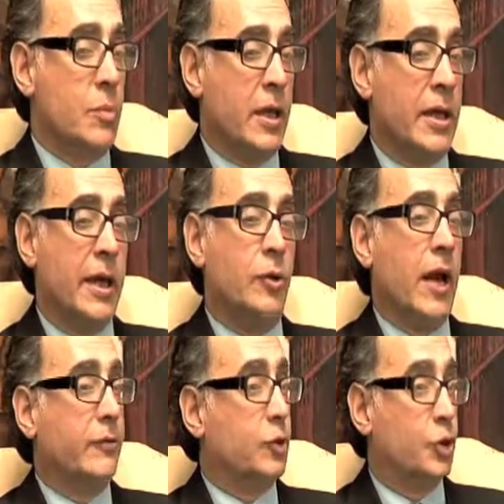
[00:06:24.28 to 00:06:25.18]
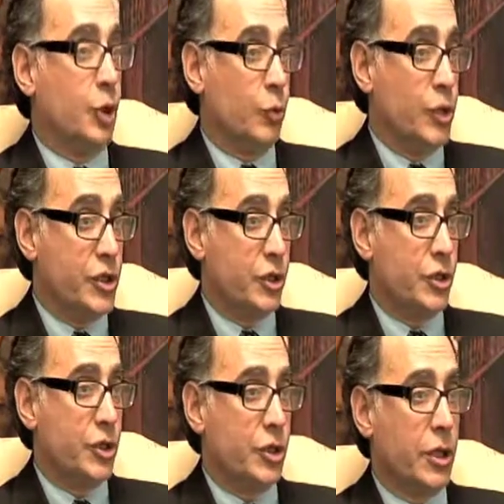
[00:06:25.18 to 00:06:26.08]
again, you have to do your
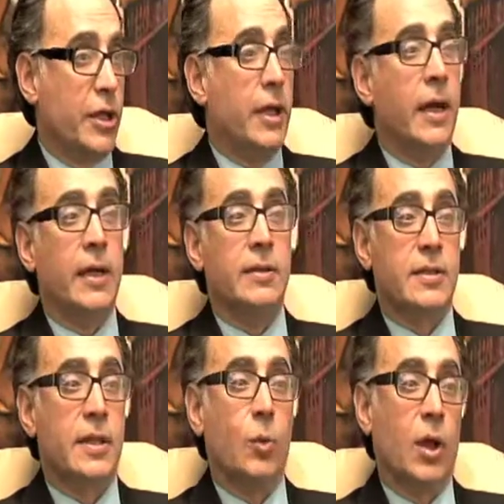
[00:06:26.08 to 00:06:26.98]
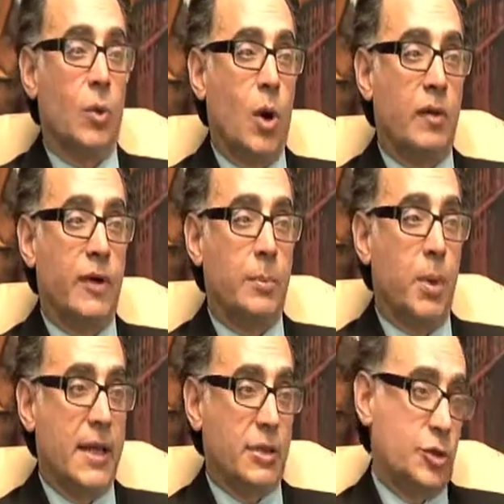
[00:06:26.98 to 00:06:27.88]
research and see a well-qualified
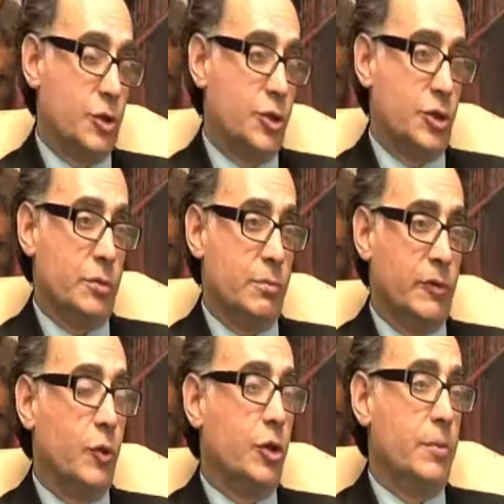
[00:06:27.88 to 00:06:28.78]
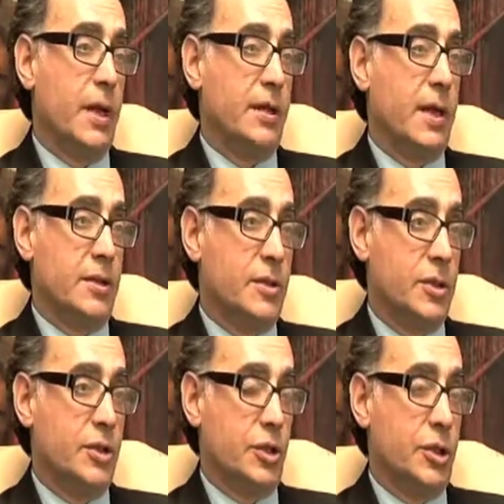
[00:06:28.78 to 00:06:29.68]
plastic surgeon before you make that
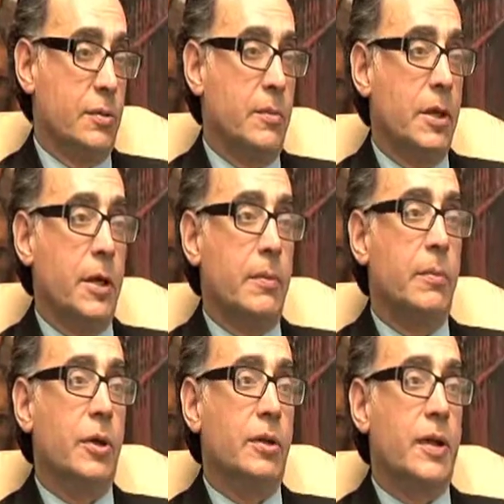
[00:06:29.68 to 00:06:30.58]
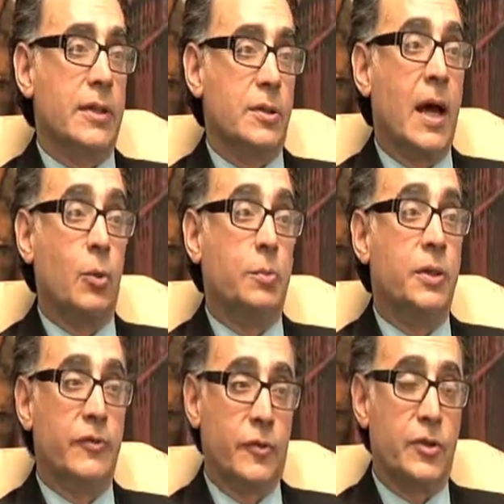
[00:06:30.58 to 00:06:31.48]
decision. But that would
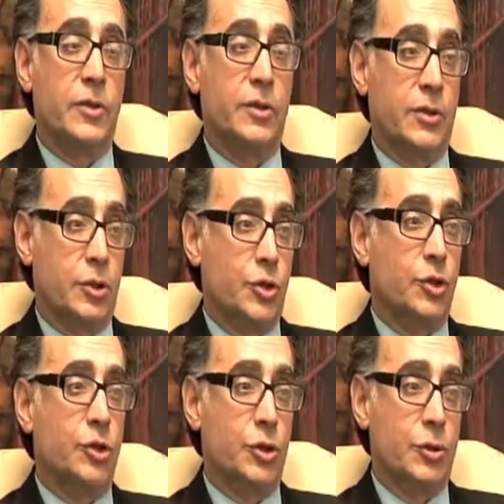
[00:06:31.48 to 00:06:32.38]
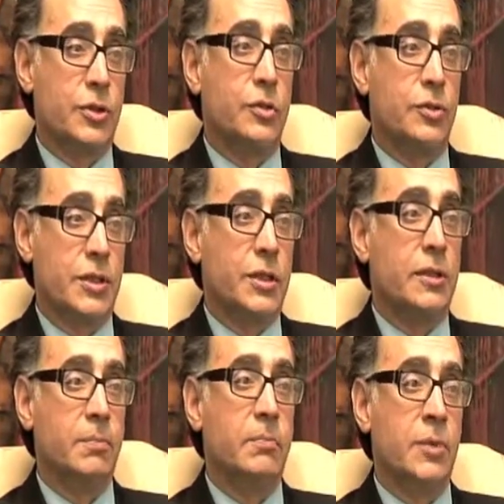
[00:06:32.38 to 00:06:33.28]
be the first thing that you should do, is to
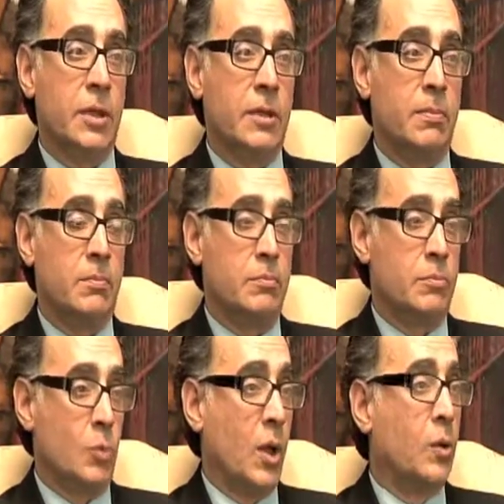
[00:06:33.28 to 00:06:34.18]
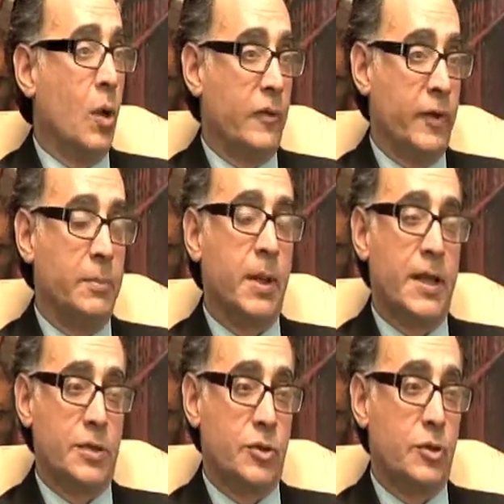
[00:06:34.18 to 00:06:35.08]
see a well-qualified
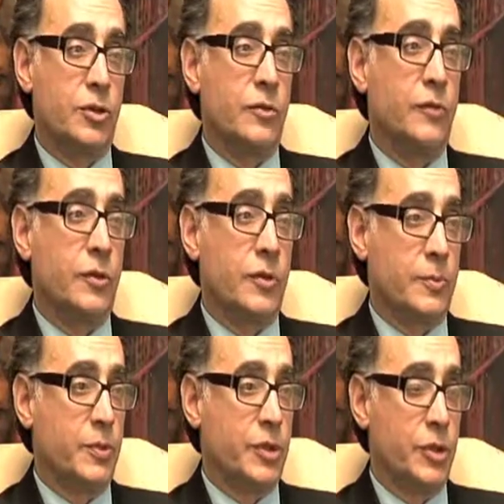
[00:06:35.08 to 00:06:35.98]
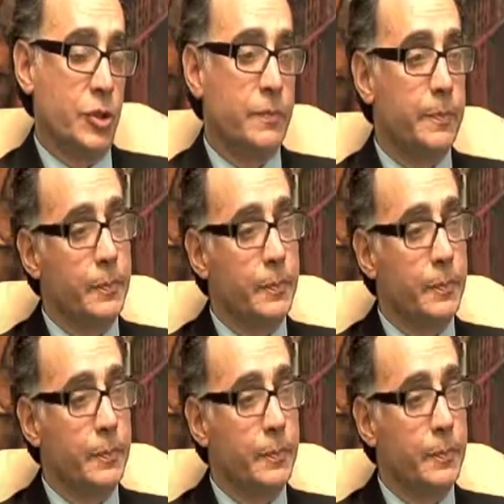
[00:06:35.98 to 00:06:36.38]
plastic surgeon for this procedure.